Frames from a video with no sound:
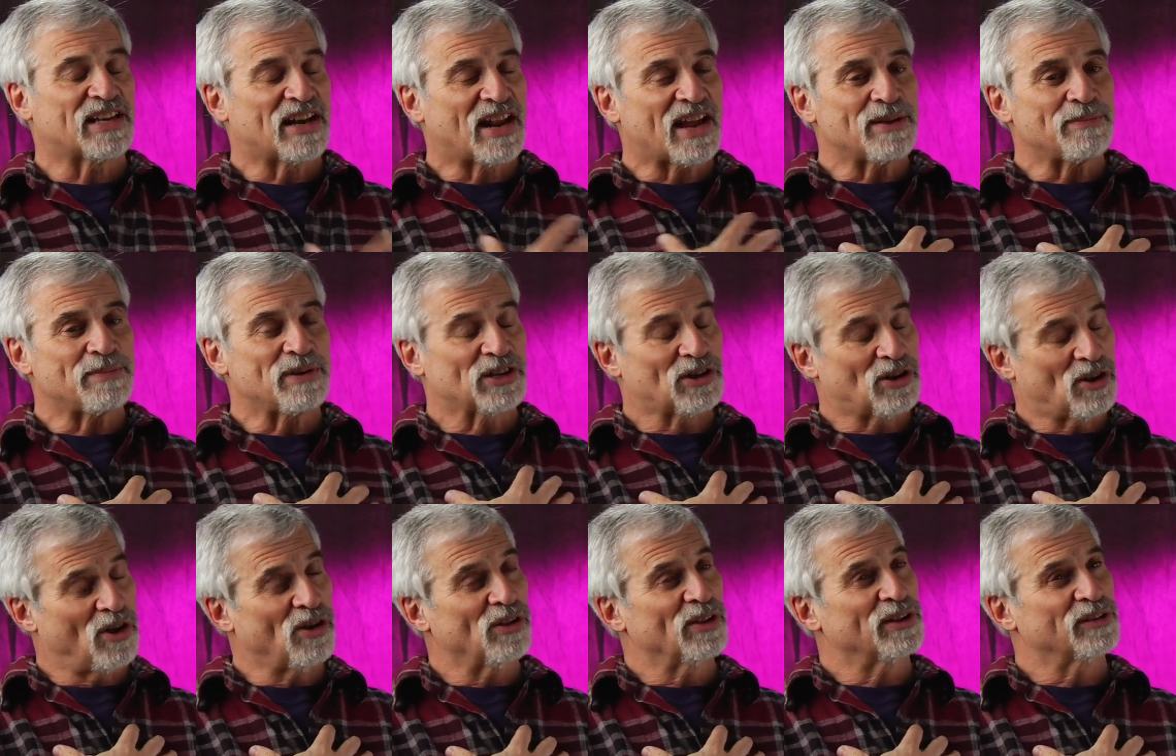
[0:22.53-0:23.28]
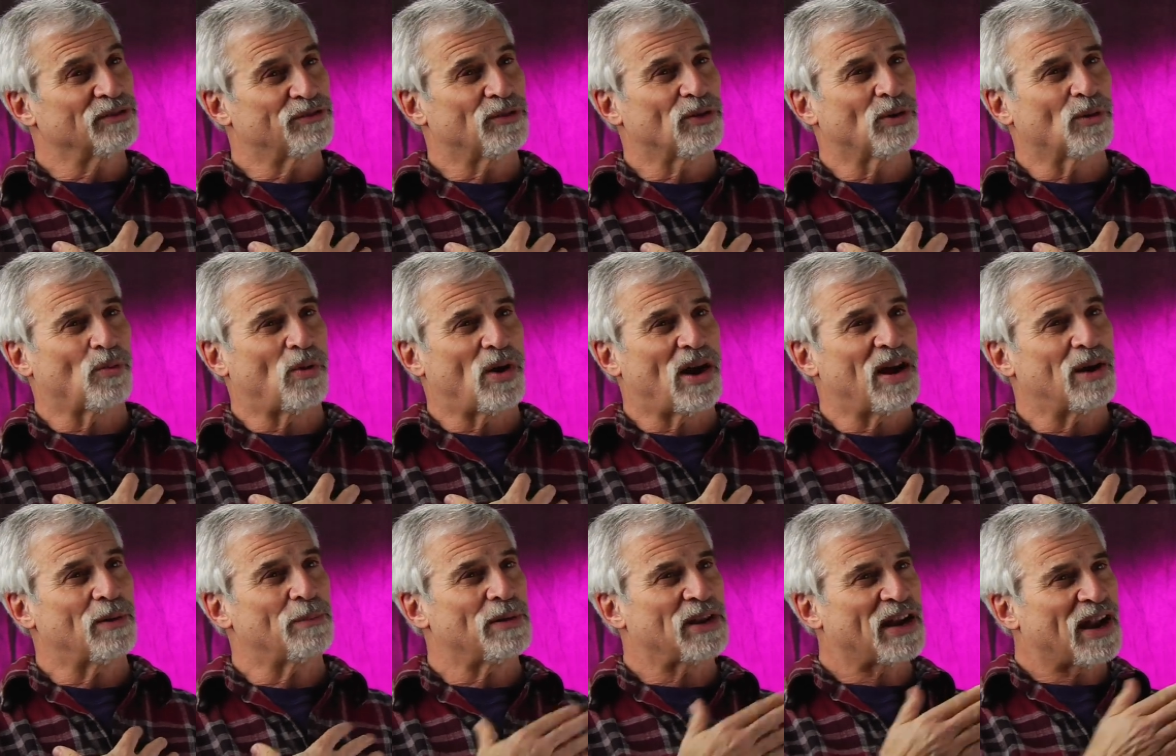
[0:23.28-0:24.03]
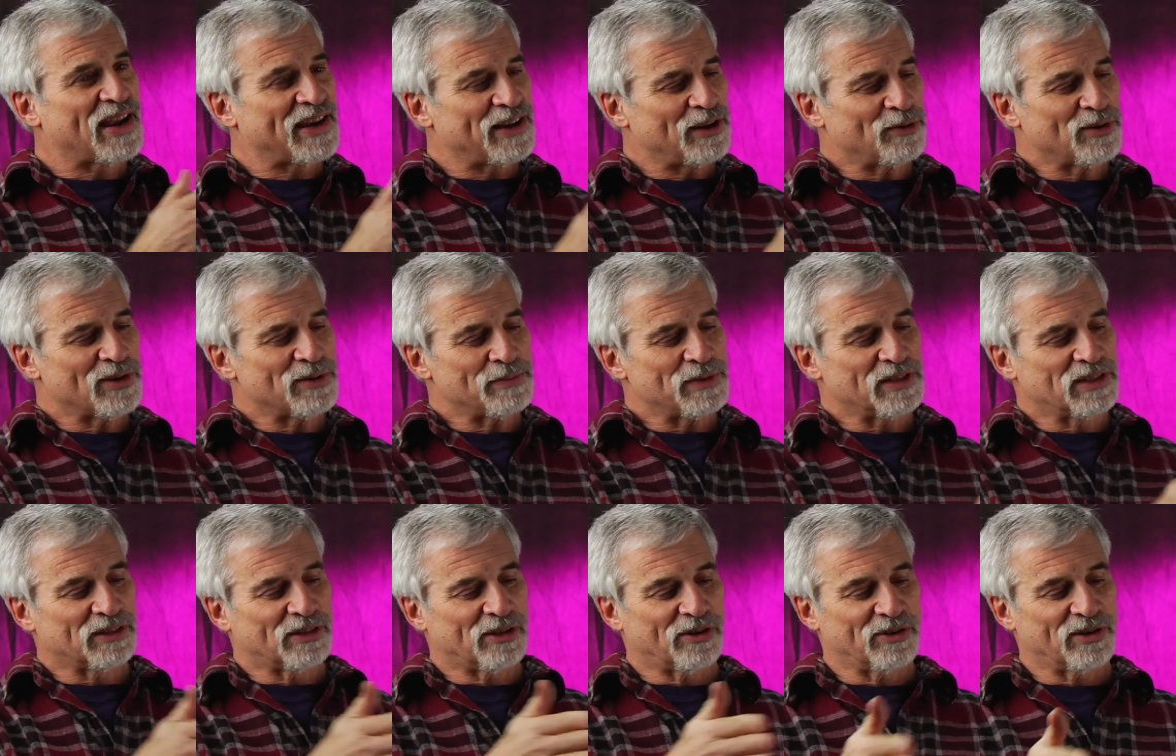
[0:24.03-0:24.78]
And I had been calling for a while, but I had only
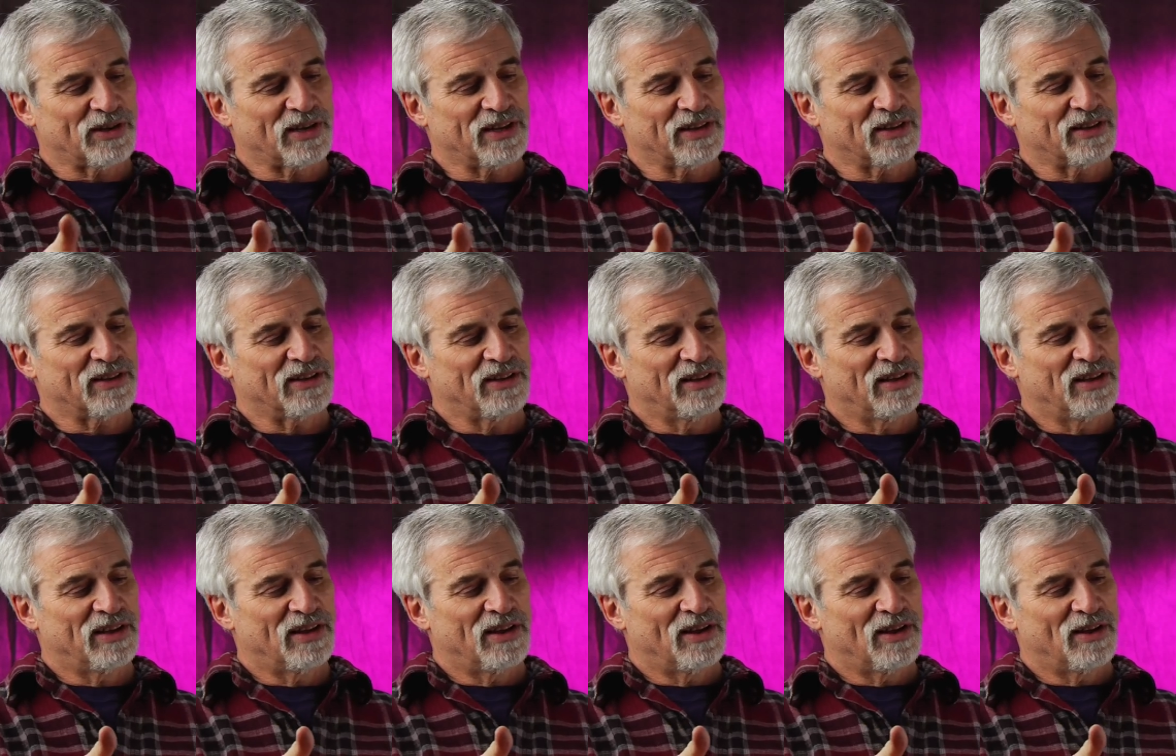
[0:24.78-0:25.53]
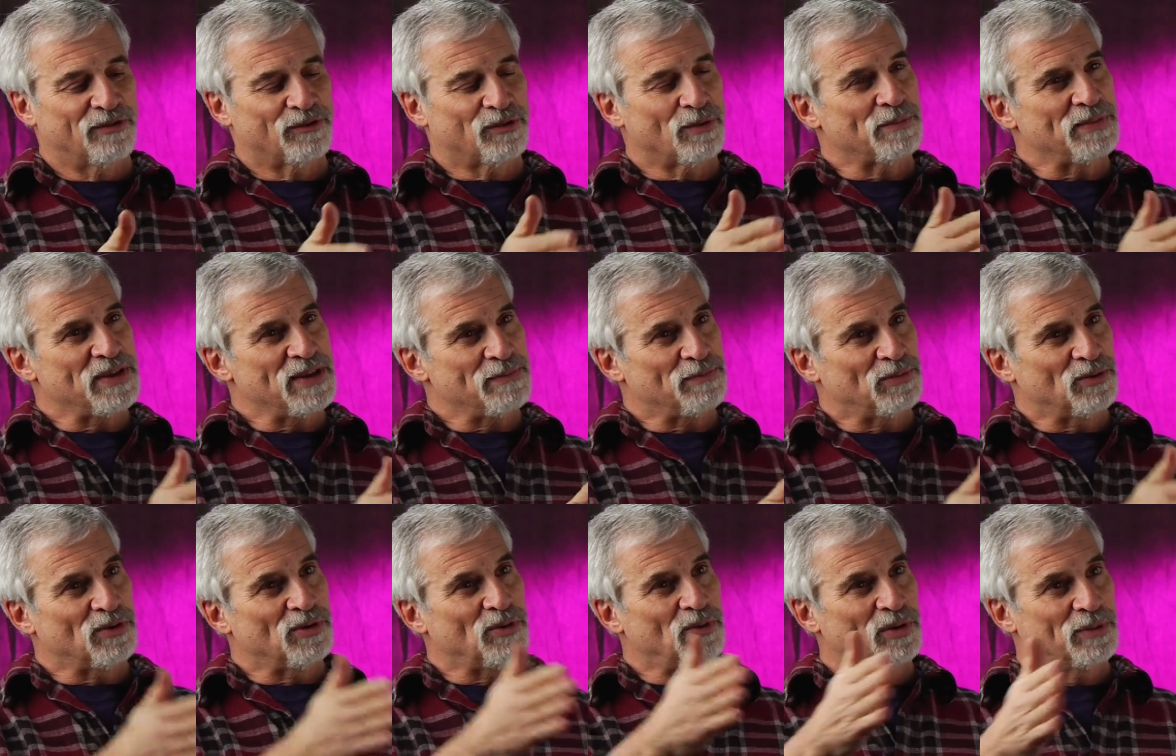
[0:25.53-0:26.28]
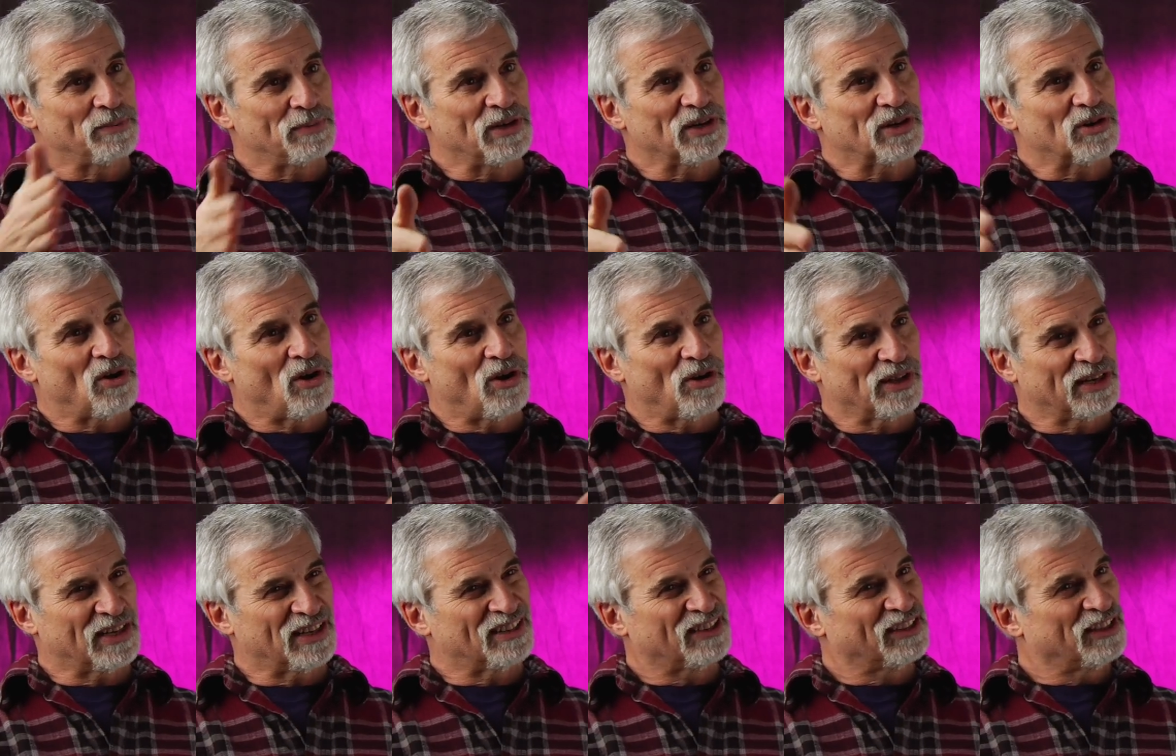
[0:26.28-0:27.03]
been learning from people who had been
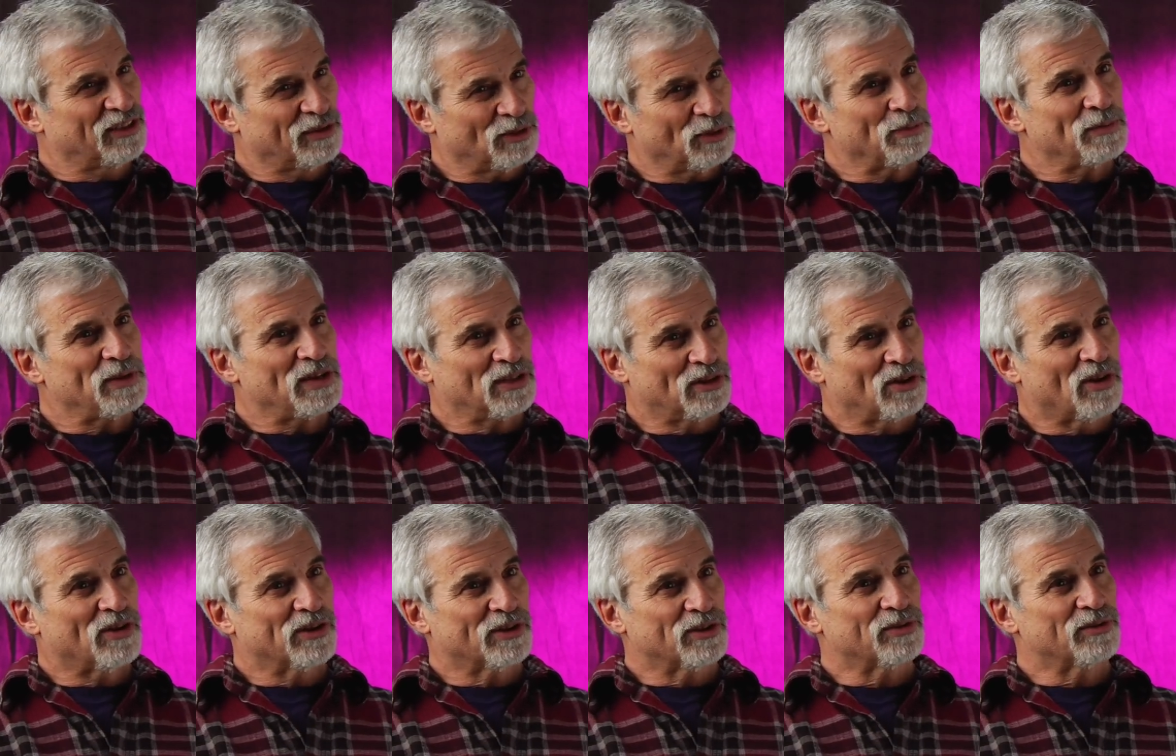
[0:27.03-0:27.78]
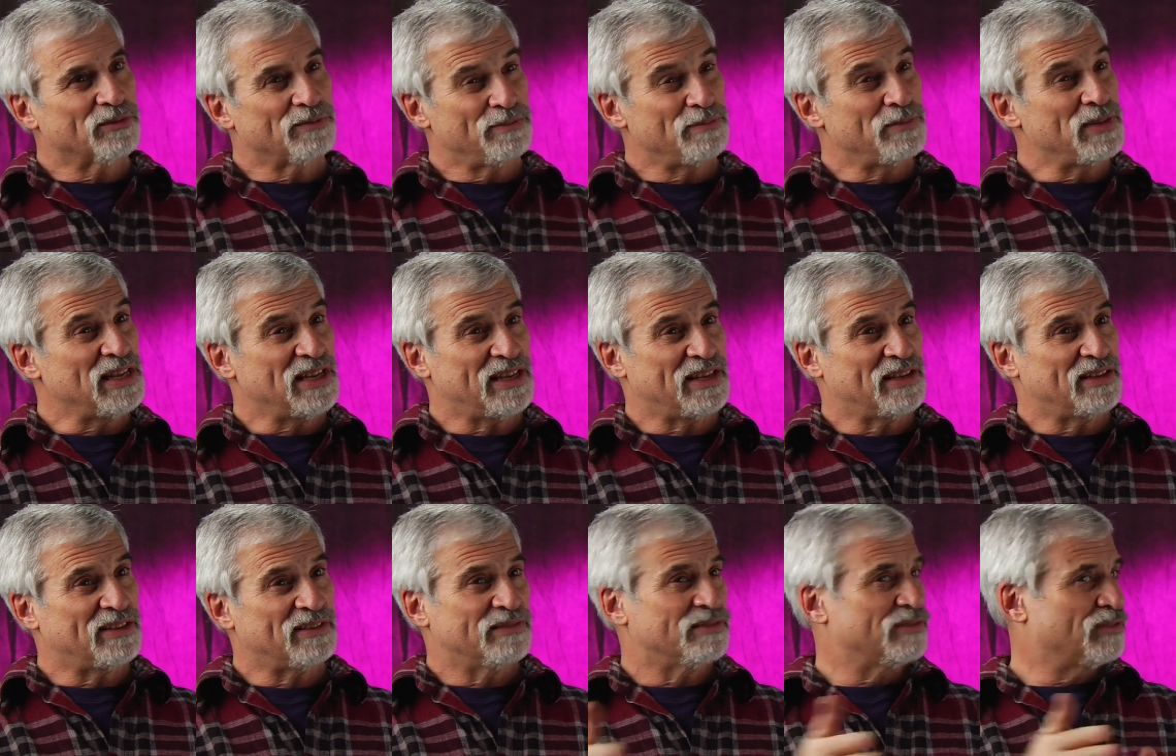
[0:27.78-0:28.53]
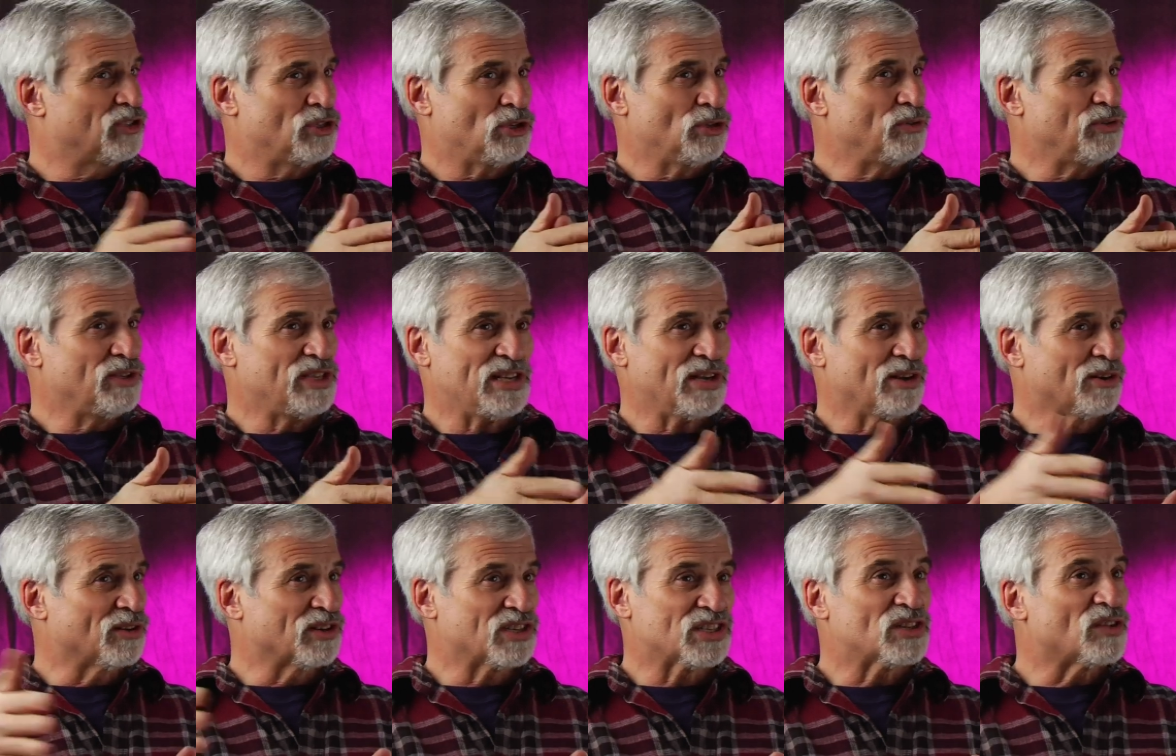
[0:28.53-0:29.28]
calling a little bit longer than me, two
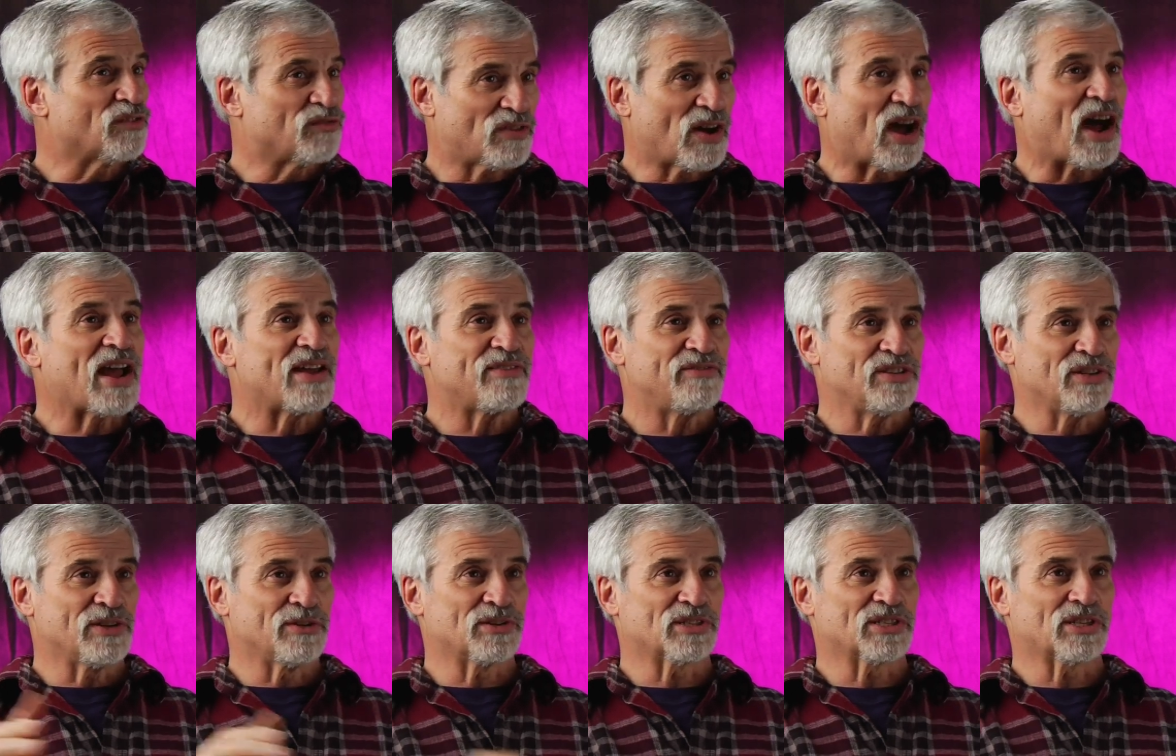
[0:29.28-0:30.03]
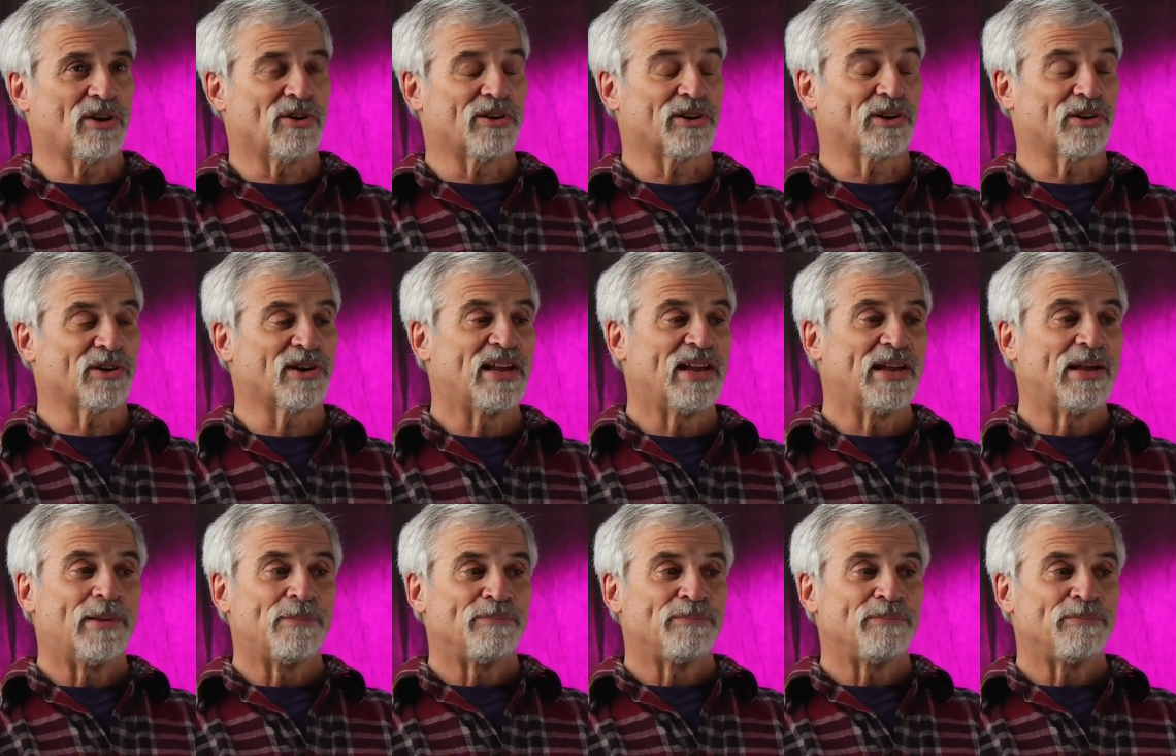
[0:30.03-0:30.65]
years to five years longer.